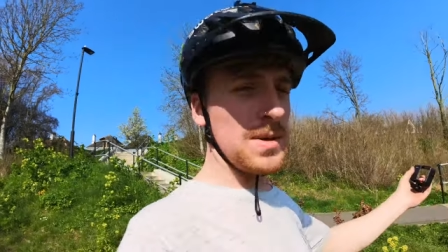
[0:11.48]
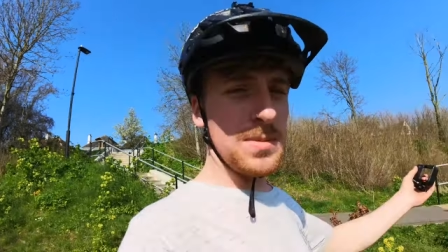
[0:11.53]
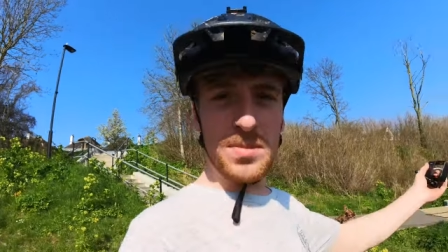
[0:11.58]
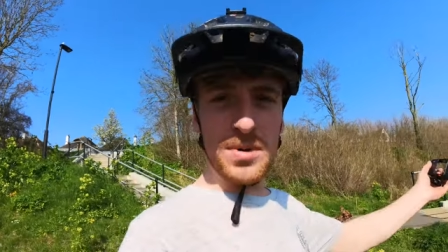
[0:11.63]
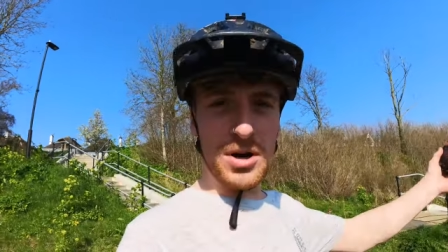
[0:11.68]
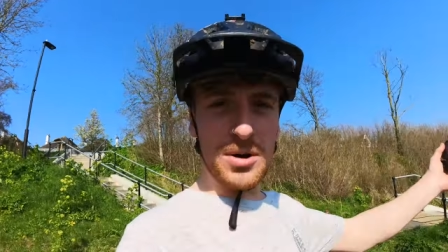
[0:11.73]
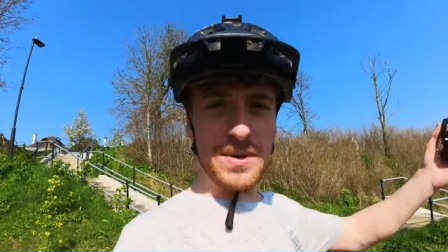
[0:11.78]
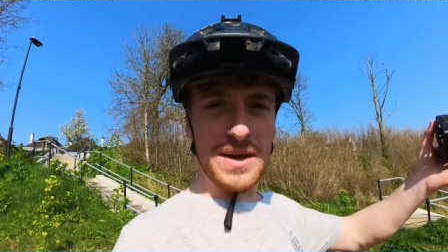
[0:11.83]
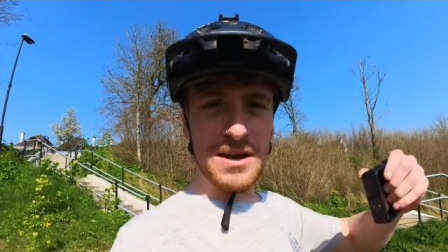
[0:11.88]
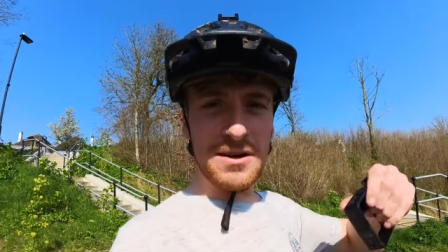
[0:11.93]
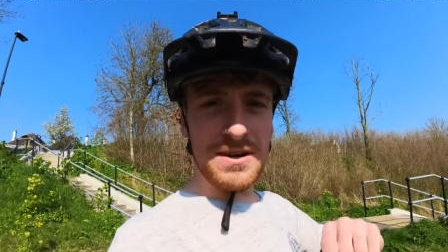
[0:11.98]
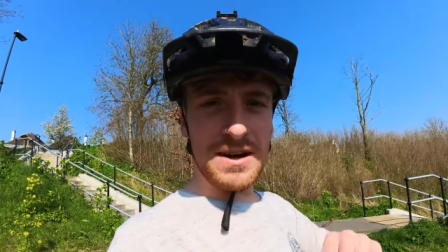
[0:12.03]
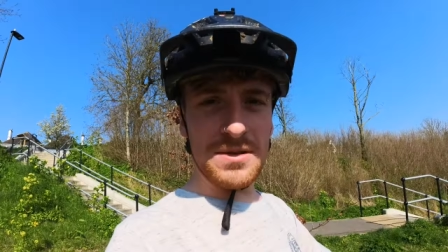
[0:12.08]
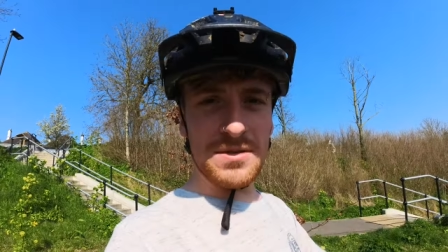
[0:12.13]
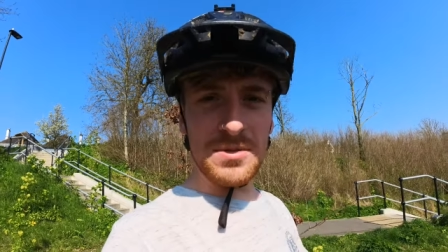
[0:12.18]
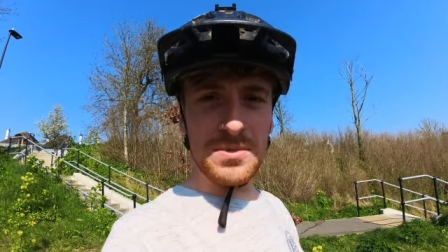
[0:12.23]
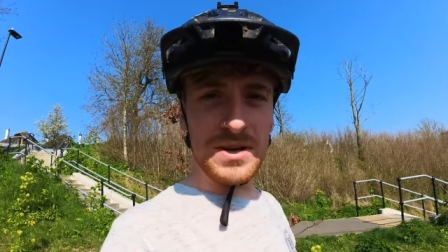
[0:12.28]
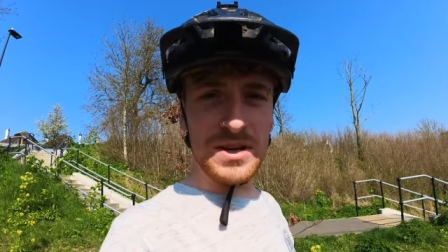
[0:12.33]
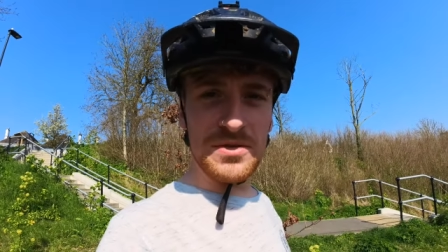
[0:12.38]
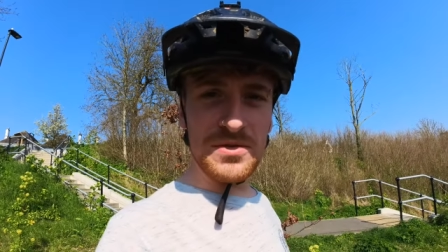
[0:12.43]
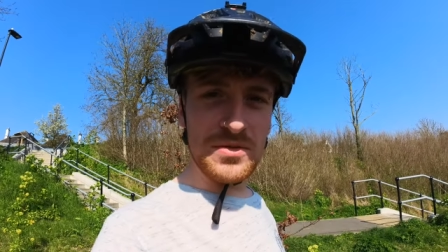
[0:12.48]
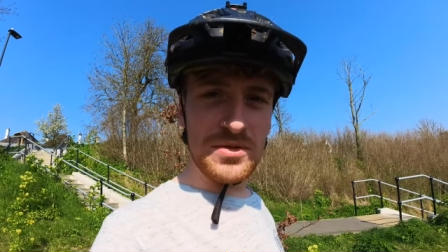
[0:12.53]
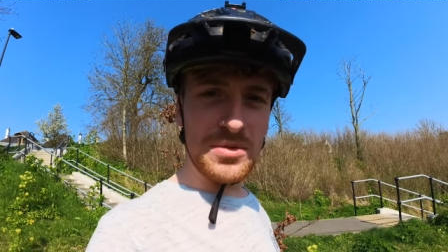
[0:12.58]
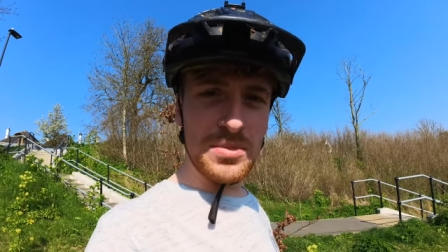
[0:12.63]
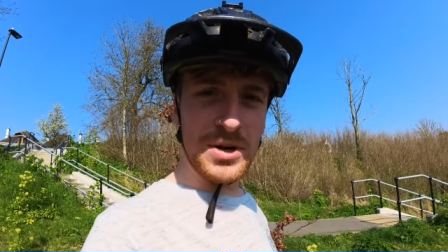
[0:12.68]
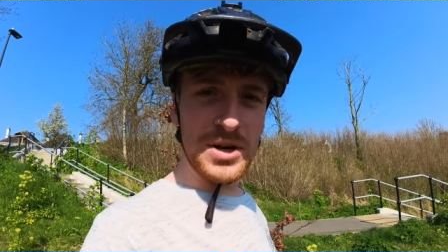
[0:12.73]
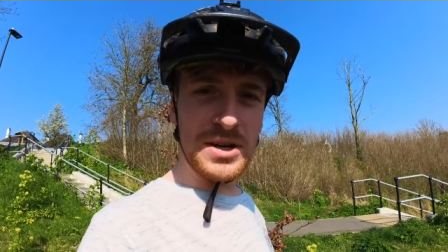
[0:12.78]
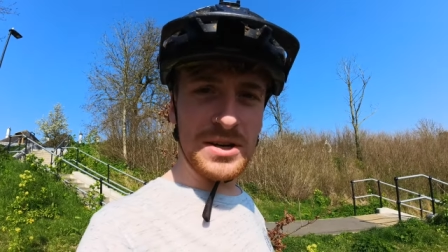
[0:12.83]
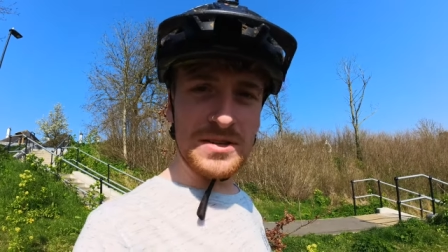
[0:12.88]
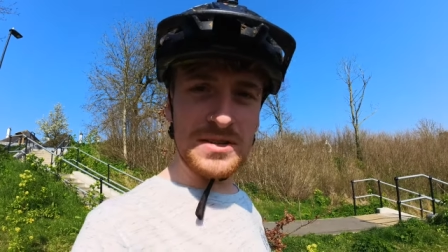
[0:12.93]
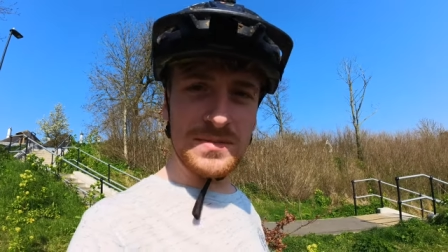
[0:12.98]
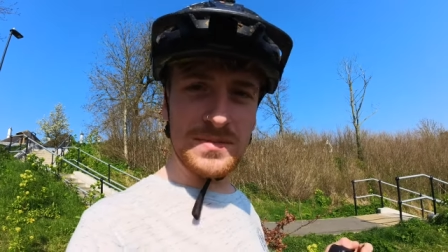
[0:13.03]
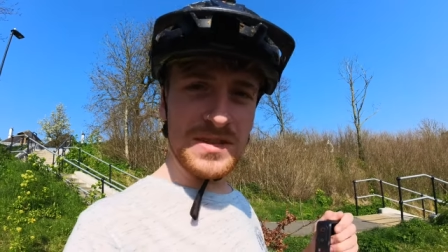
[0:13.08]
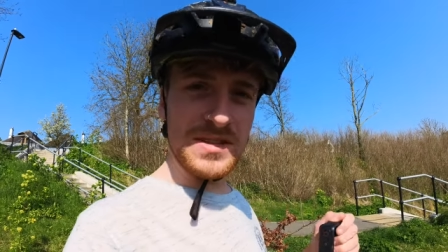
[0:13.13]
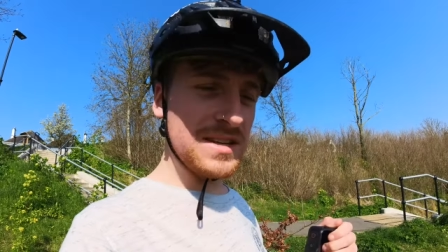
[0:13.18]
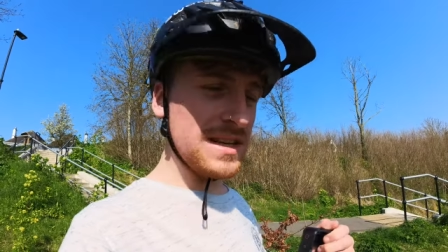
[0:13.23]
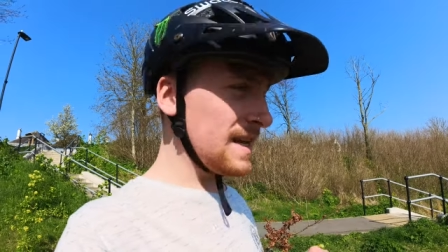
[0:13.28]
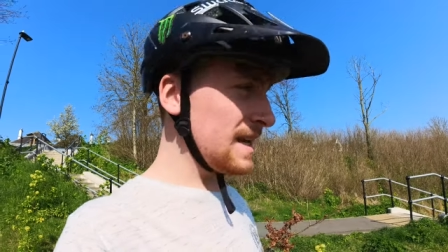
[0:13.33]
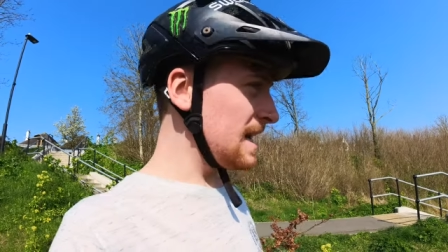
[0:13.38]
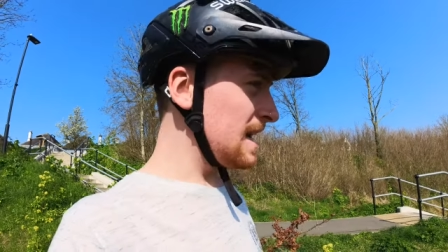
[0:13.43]
to be bombing around some different spots and
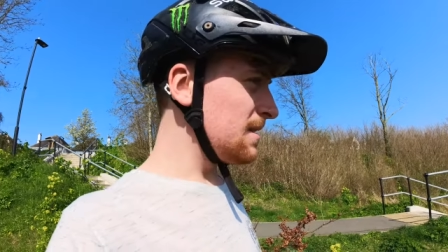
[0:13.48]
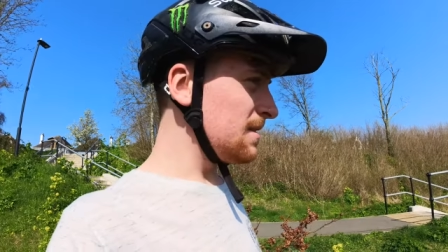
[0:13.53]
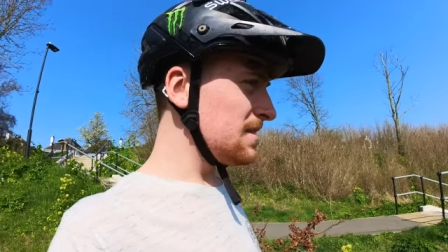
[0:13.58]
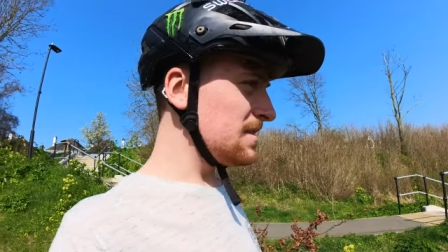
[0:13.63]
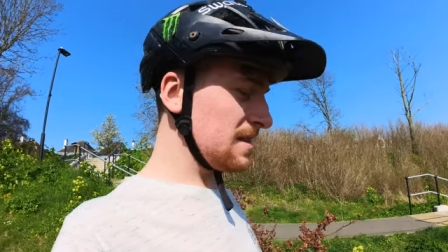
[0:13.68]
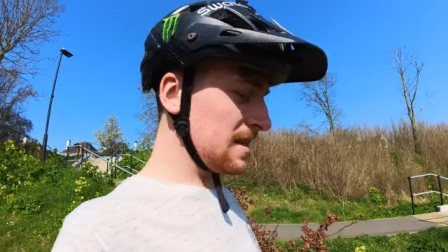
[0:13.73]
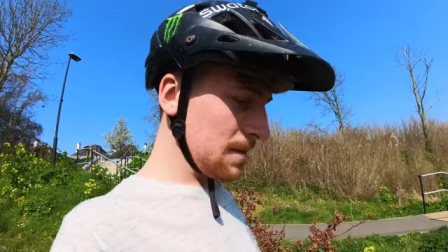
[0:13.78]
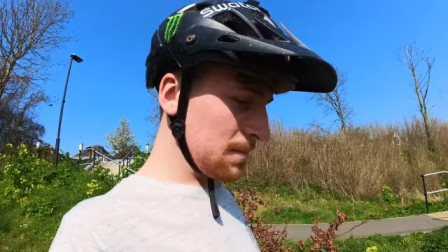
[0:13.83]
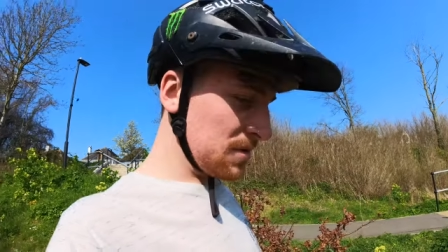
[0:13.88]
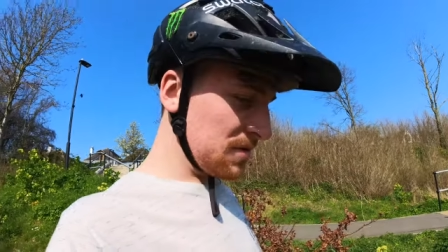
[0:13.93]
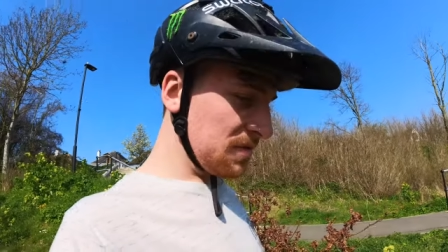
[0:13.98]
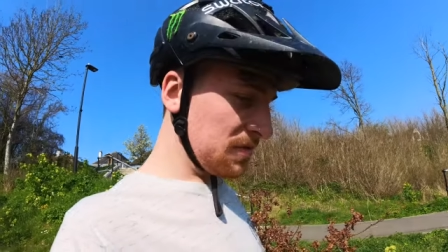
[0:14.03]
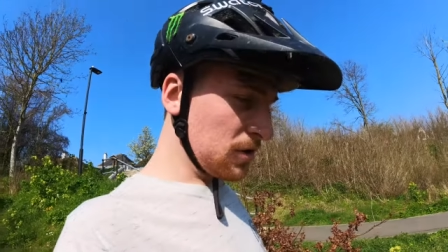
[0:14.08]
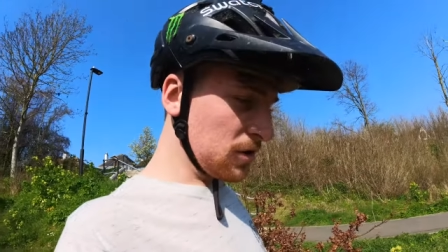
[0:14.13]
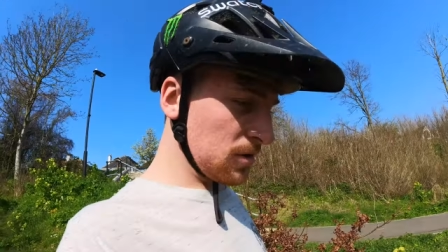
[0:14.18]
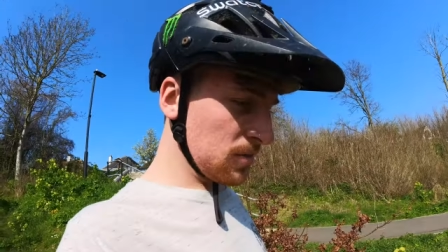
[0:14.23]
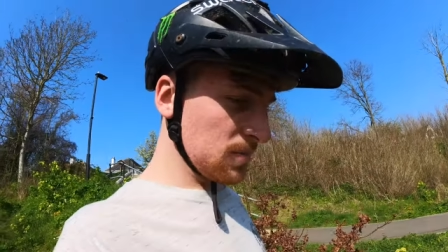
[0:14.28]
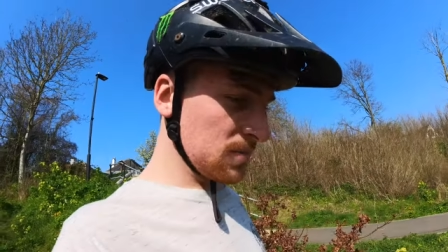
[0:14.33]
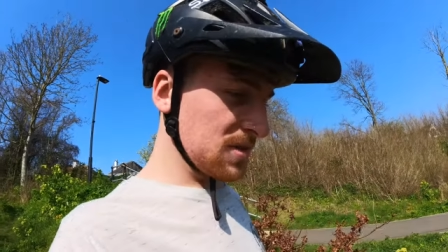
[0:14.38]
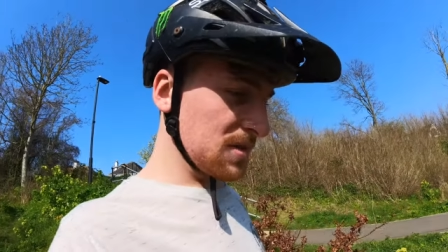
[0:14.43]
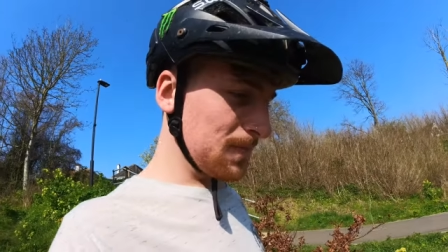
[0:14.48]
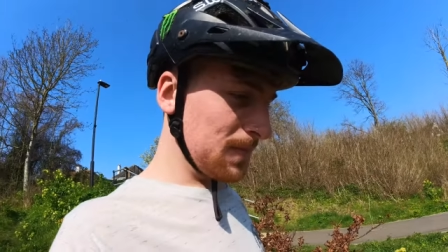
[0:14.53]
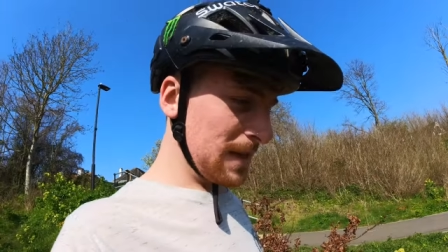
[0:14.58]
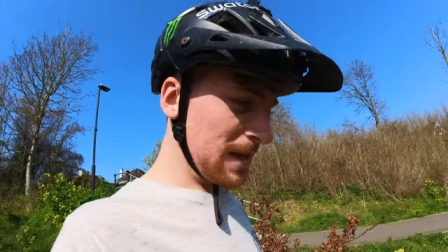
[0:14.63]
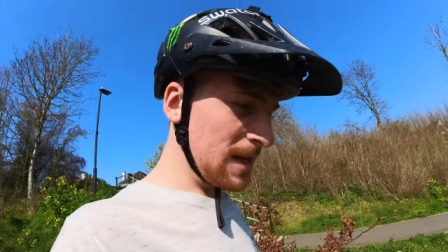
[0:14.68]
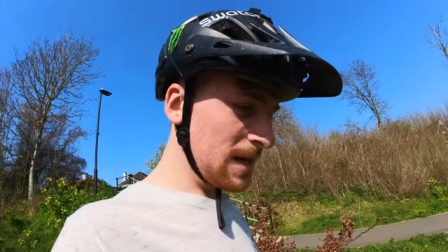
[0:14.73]
seeing how this thing performs.